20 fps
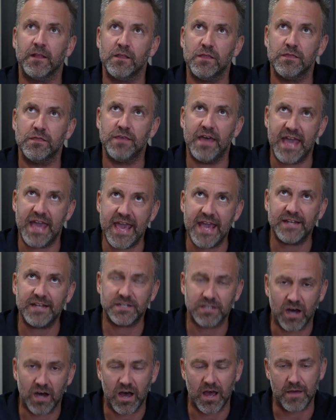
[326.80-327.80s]
the
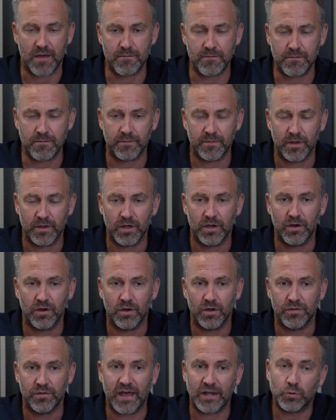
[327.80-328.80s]
airtime
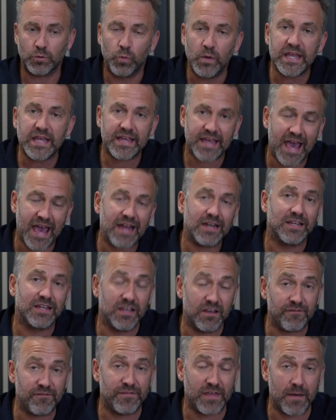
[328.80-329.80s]
that we can
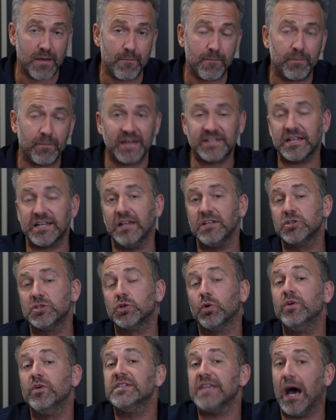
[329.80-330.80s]
give them by telling
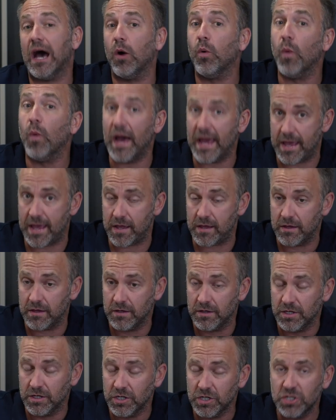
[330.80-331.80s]
stories our way.
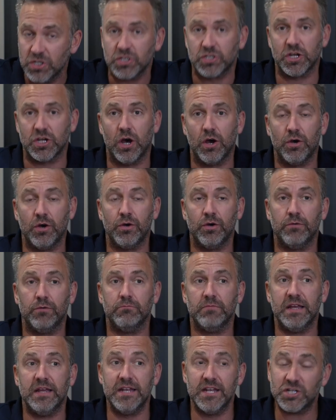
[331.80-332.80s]
So
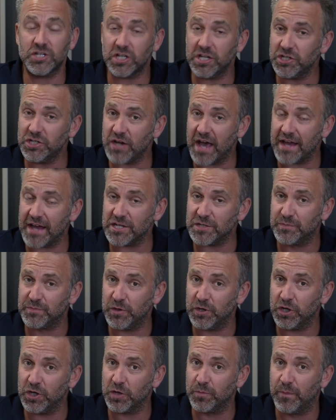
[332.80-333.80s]
initially
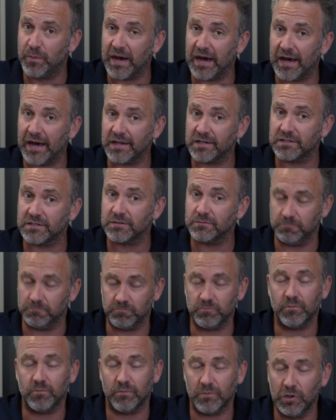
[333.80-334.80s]
Johannesburg, but
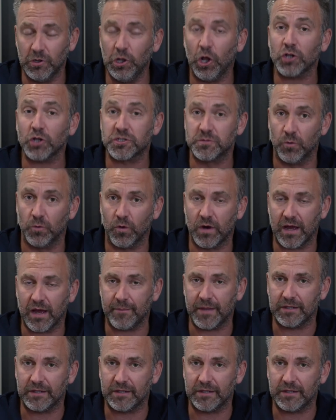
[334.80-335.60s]
lots more coming.